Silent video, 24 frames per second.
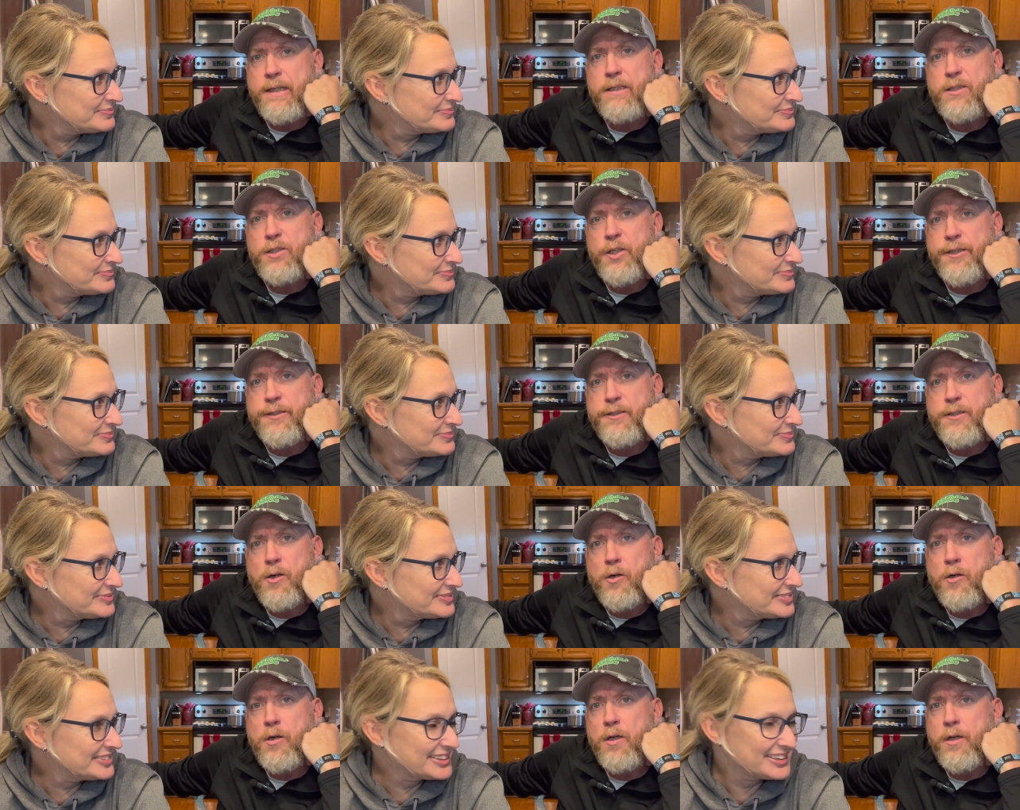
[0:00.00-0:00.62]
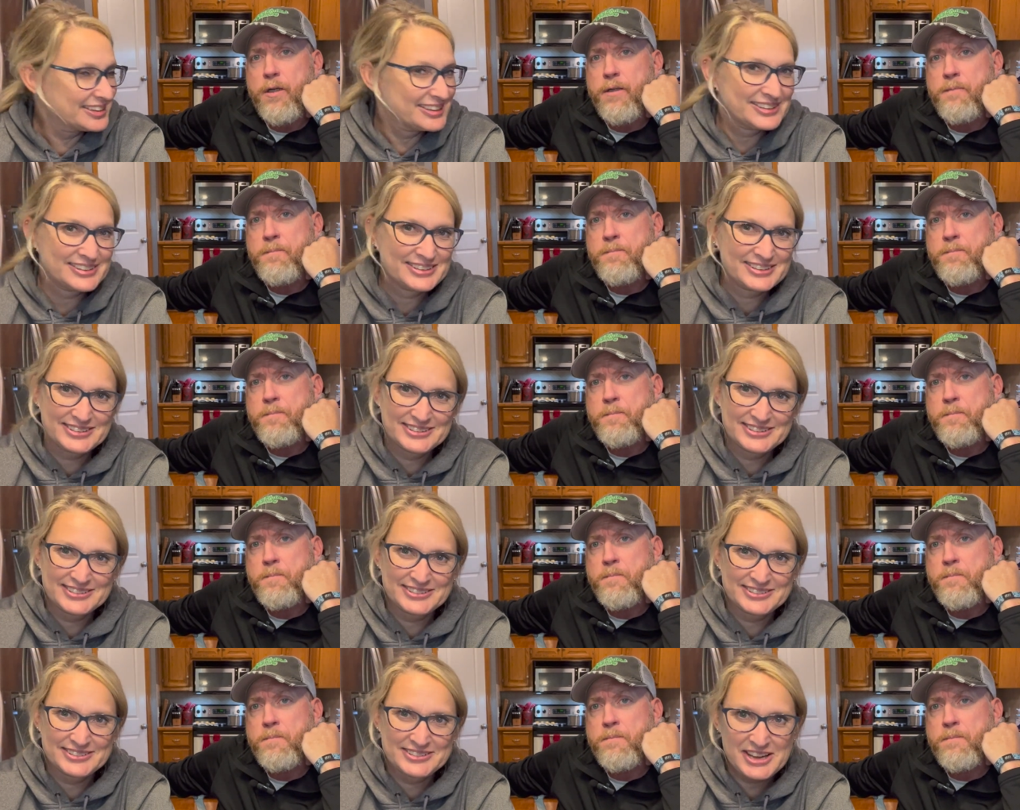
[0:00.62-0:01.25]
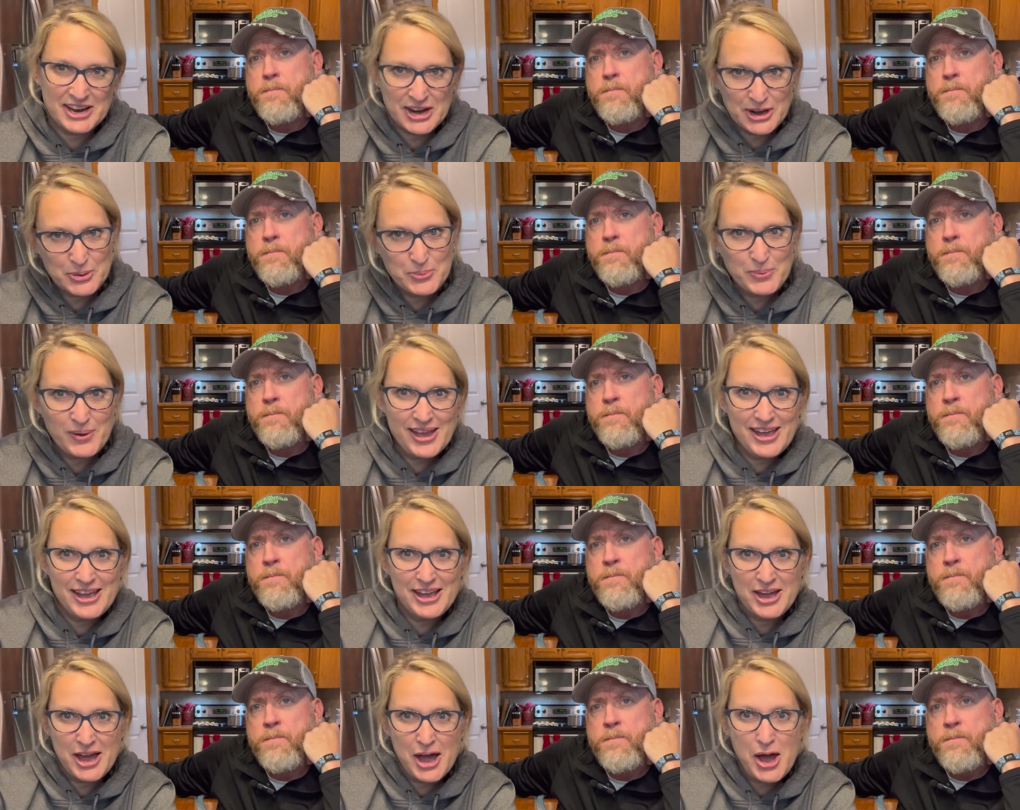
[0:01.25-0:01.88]
Speaker 1: this shit started.
Speaker 2: There
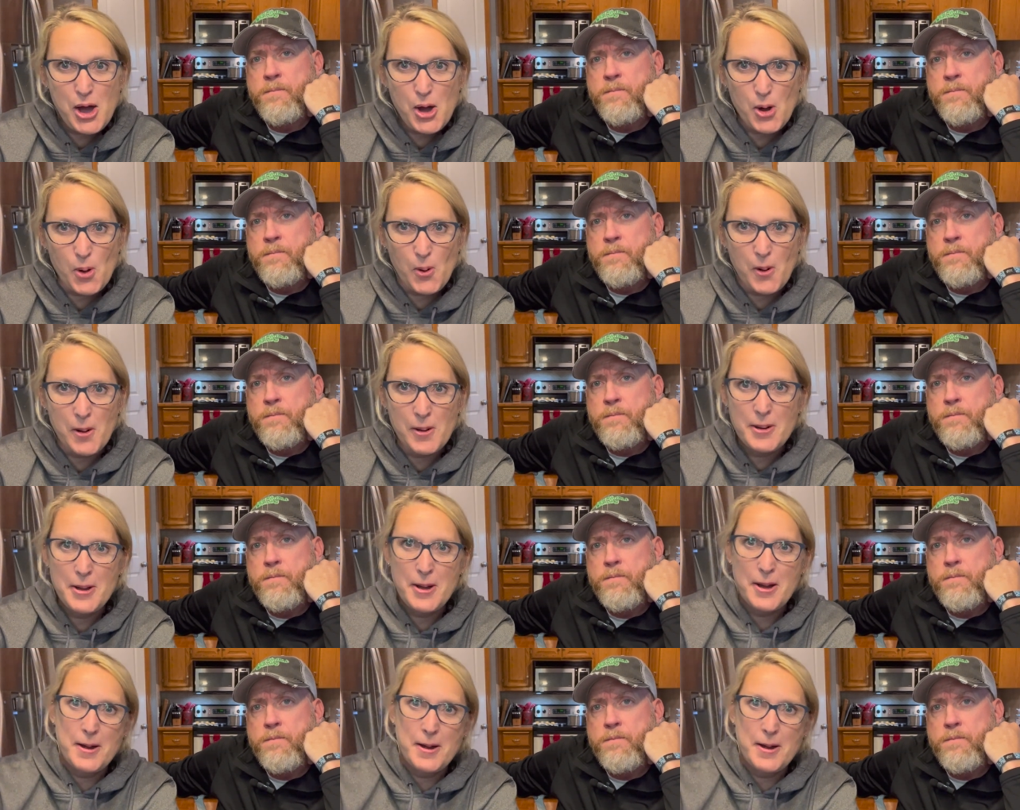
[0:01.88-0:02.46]
we go.